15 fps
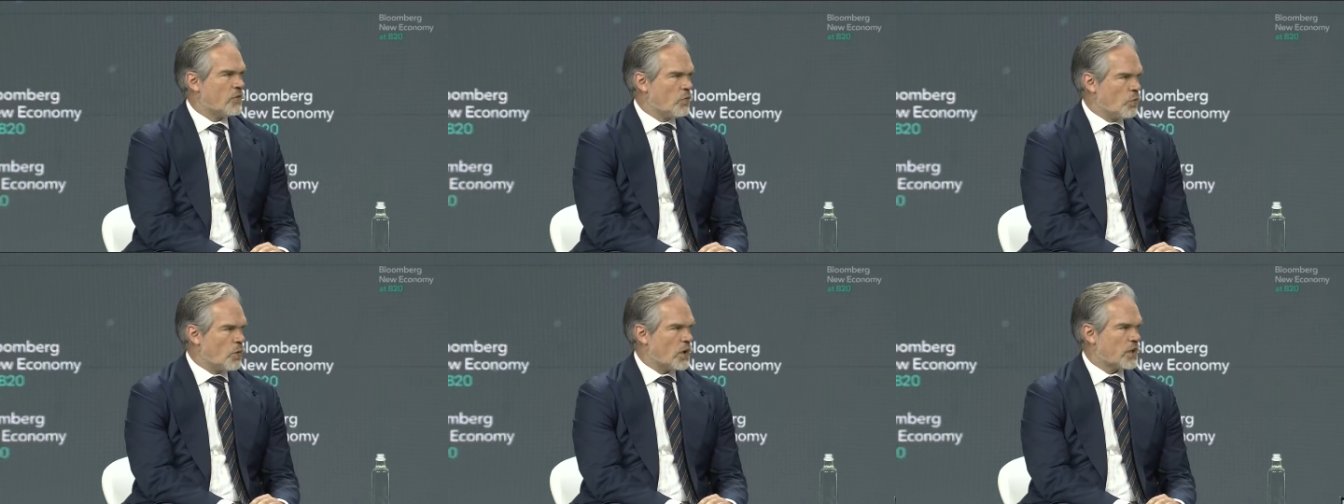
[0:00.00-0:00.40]

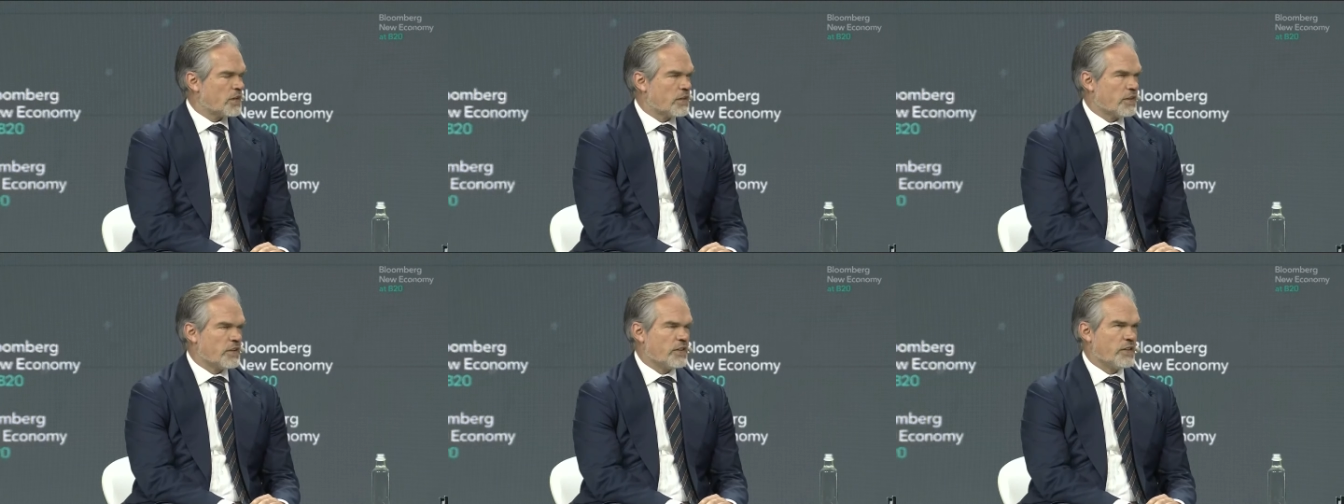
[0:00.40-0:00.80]
One
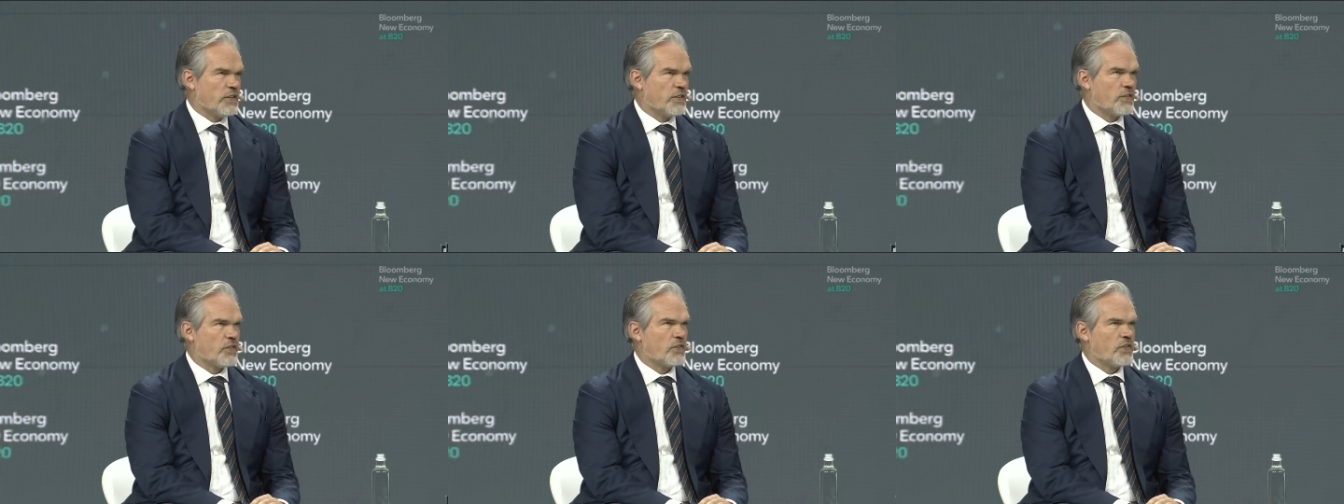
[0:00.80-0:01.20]

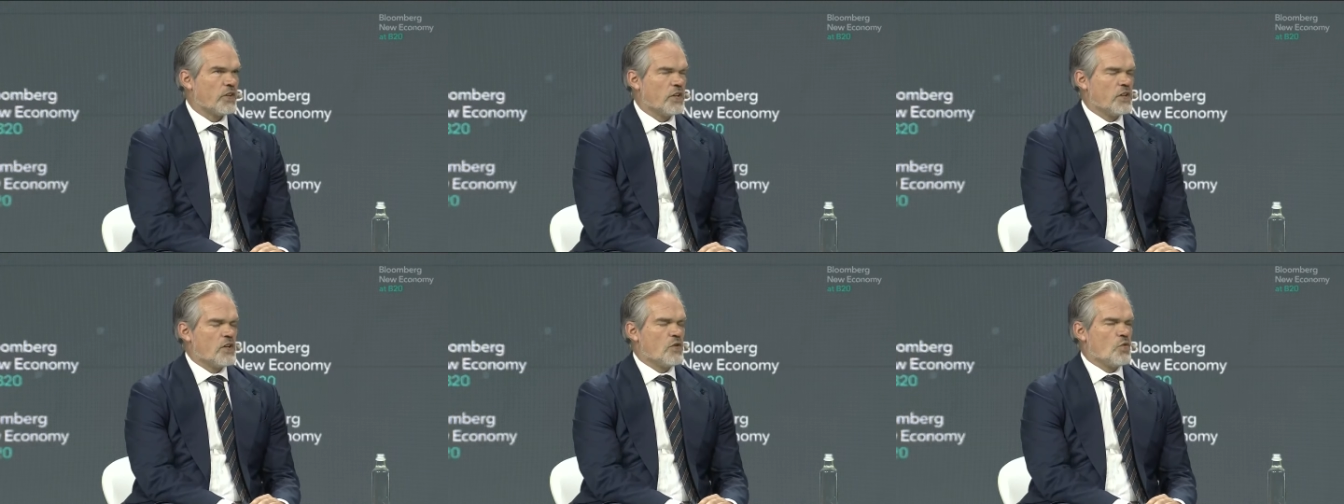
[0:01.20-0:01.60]
is
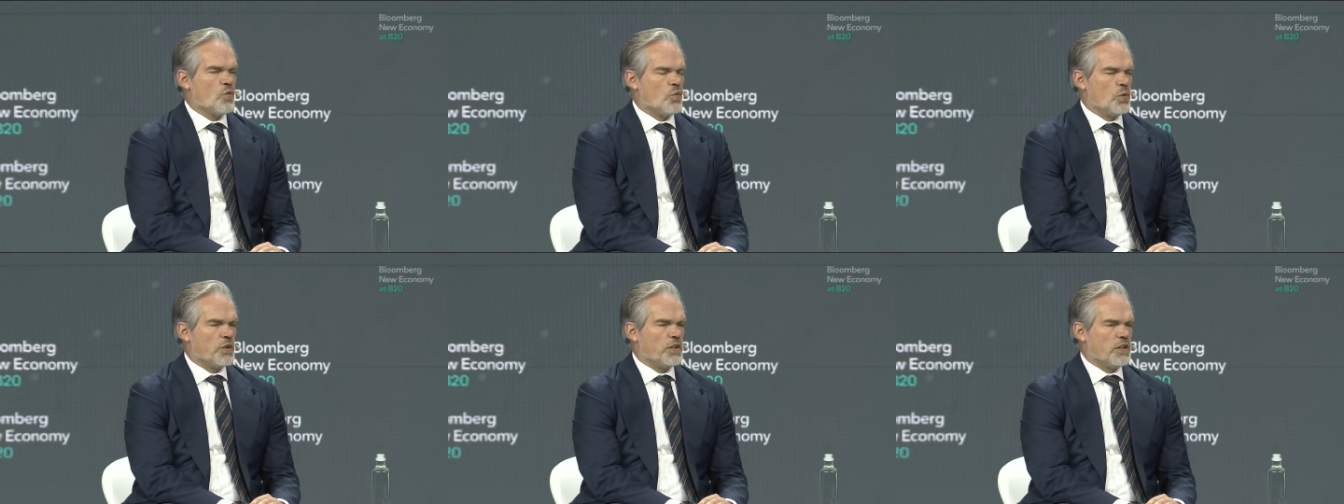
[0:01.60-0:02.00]

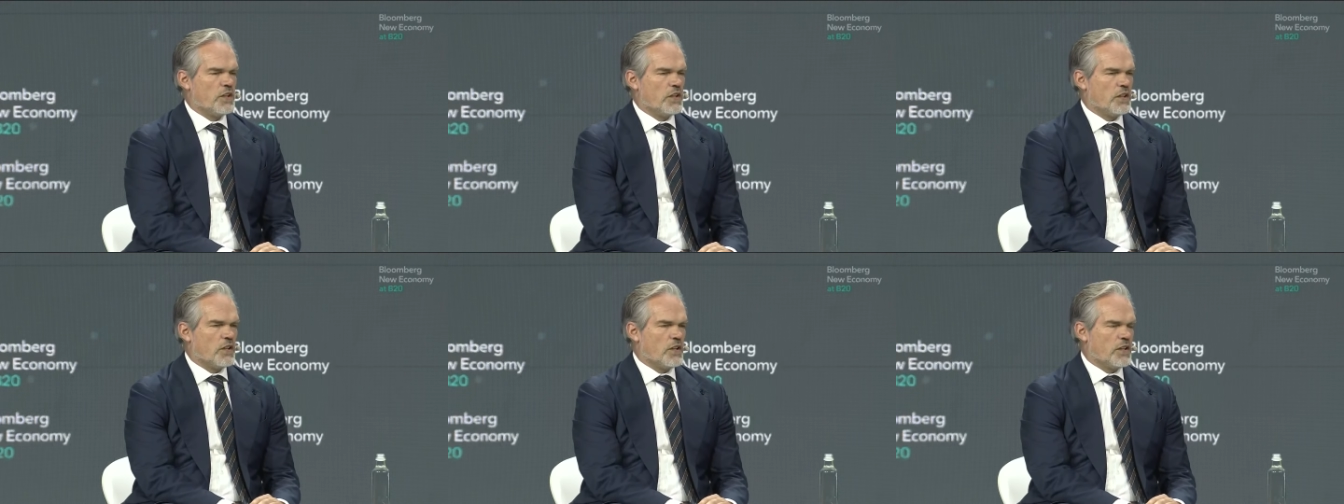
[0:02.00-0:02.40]

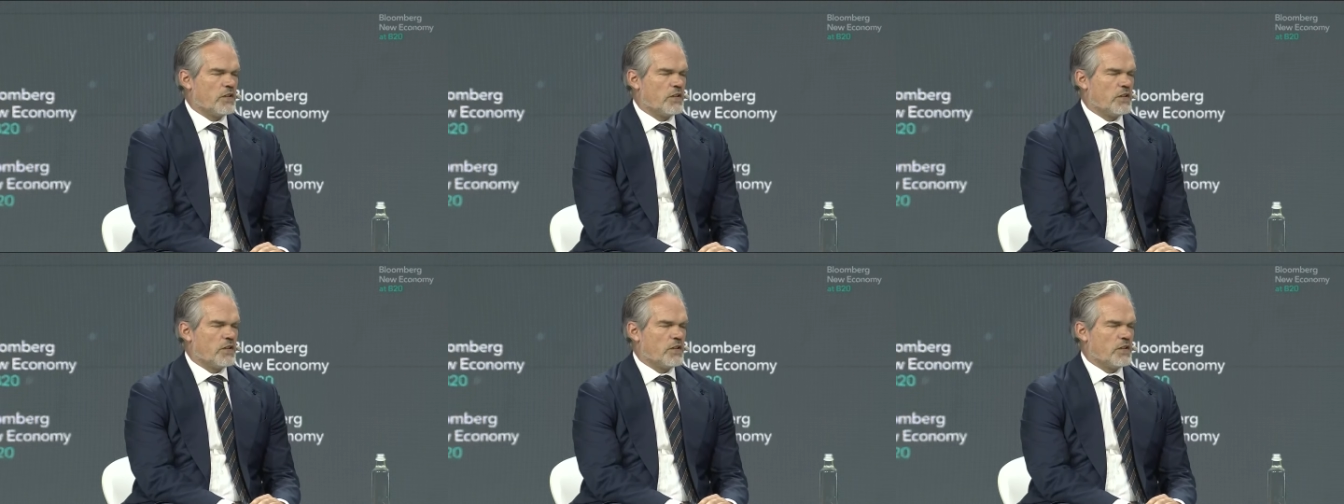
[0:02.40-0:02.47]
we,